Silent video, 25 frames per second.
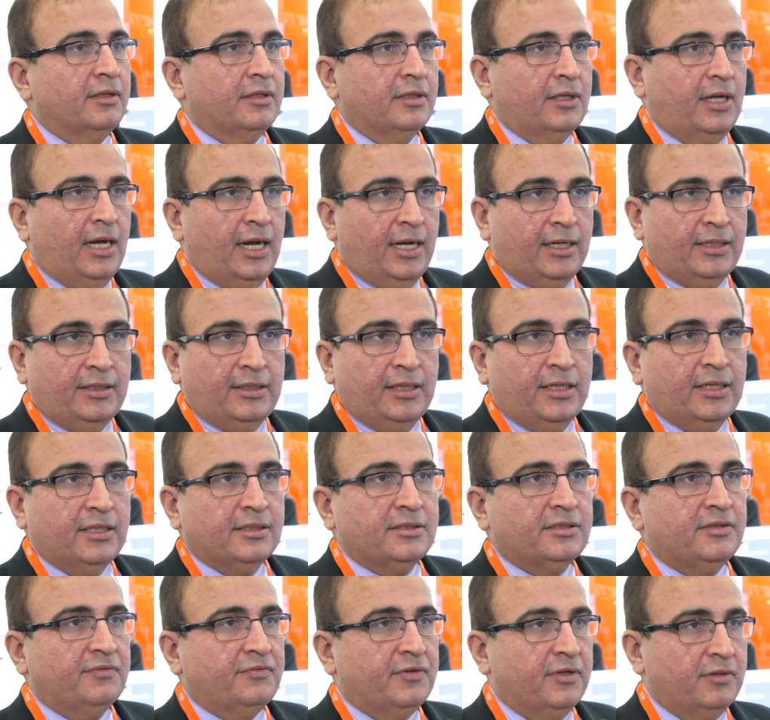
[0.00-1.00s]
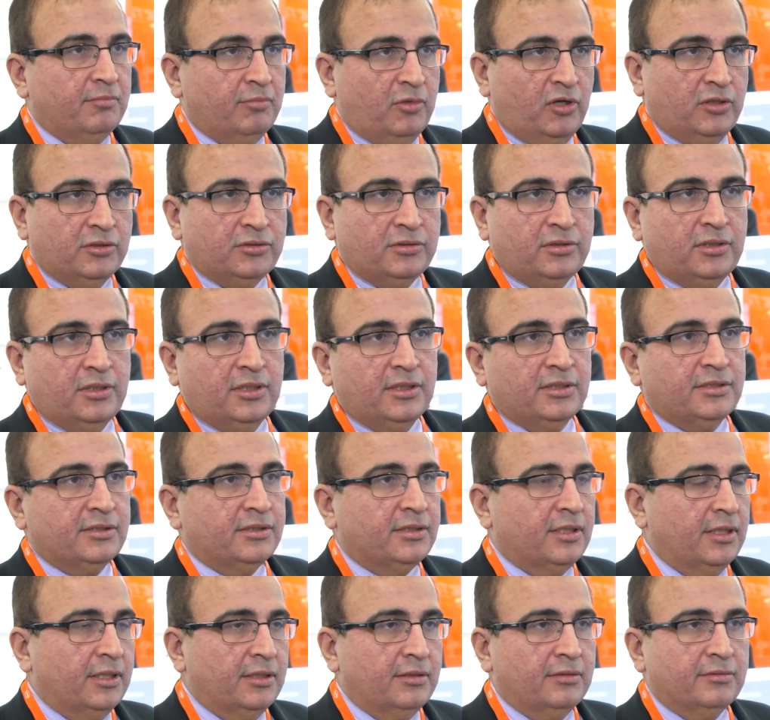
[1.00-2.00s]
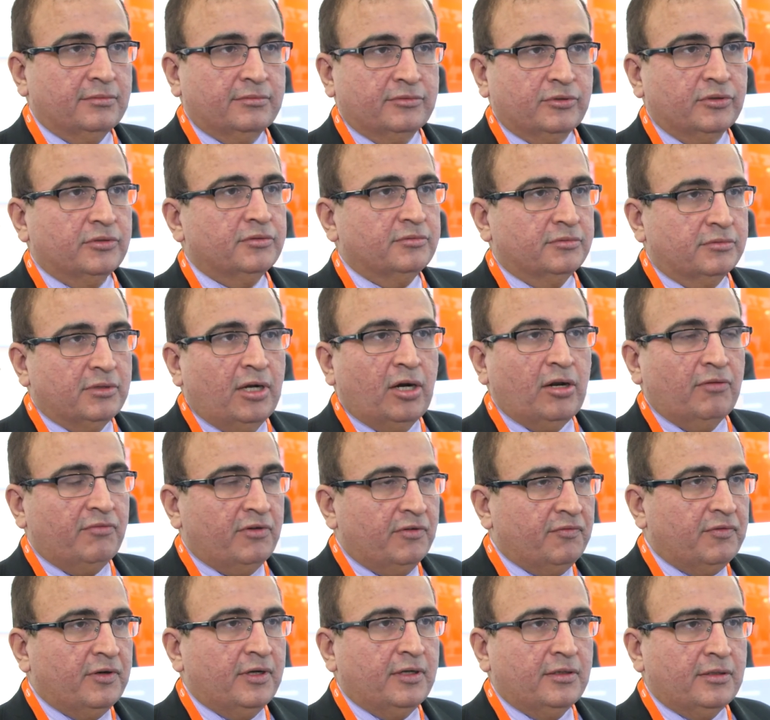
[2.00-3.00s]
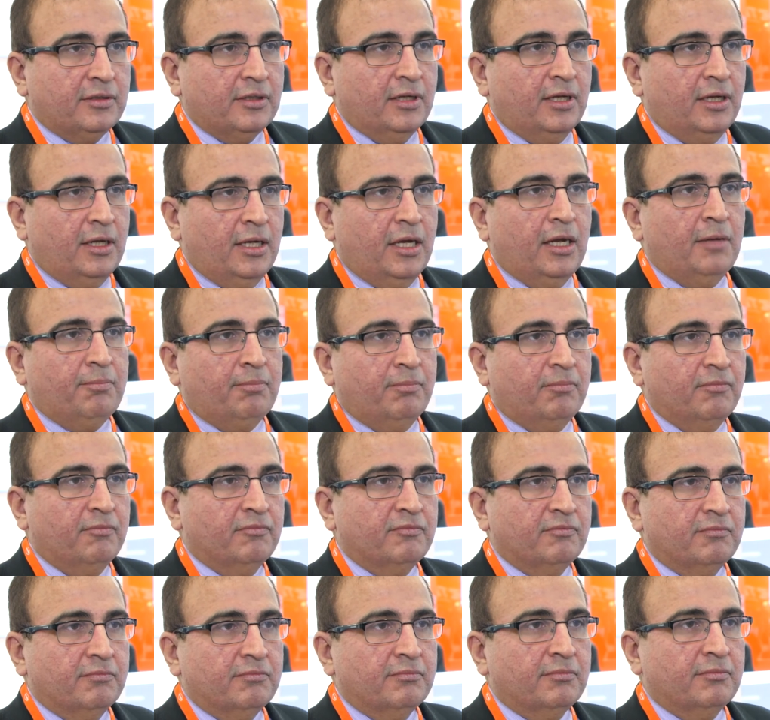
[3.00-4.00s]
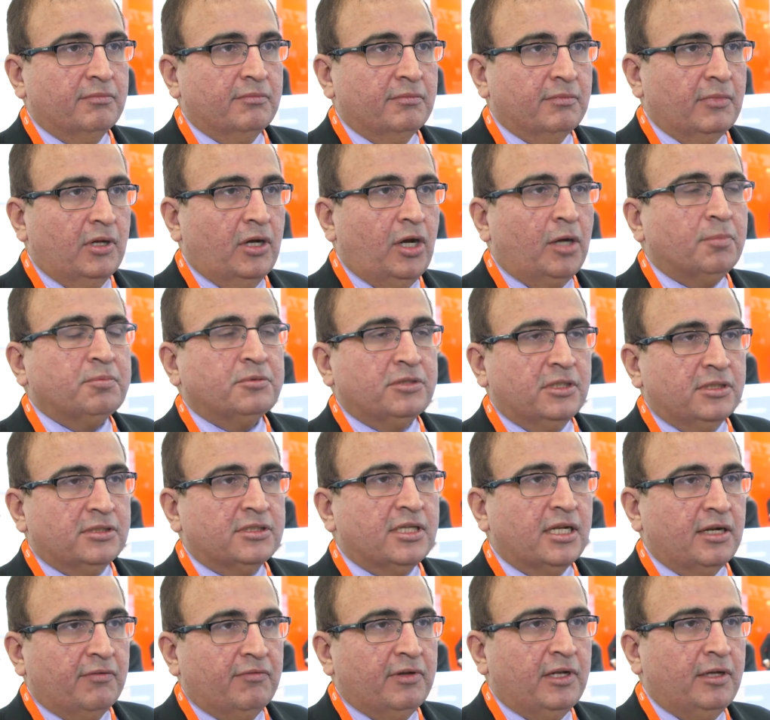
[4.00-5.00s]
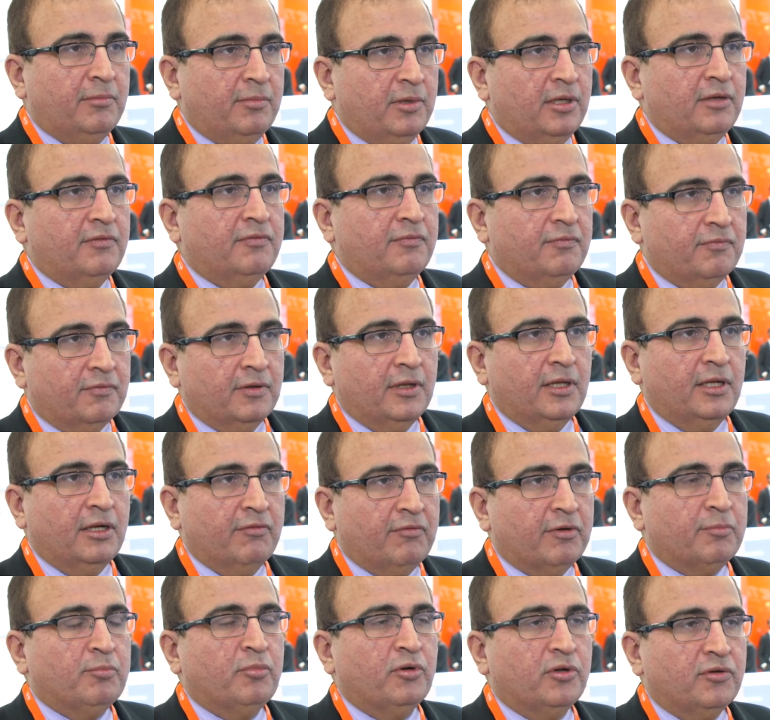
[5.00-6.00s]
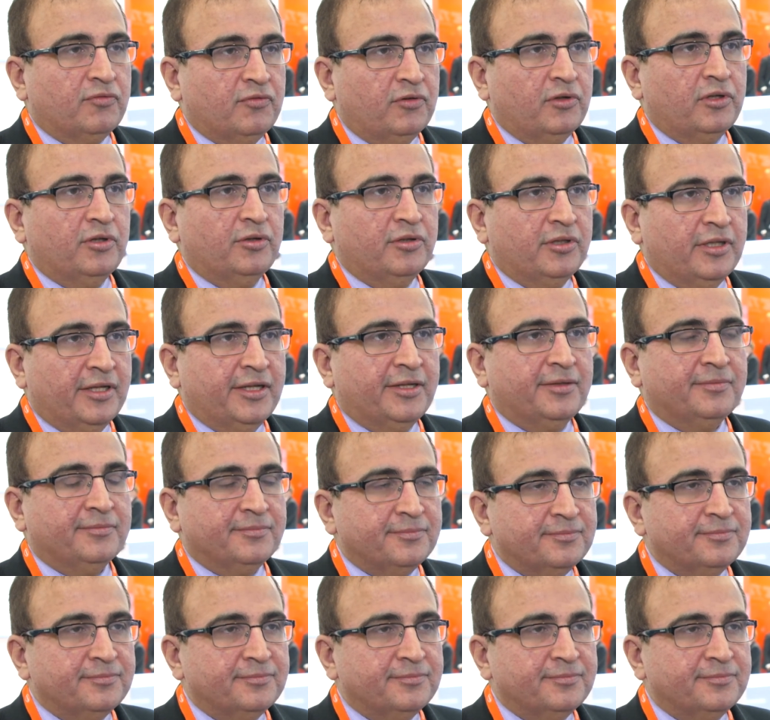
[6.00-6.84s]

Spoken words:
hardness, different modulus, and so a lot of different options are available in our portfolio there.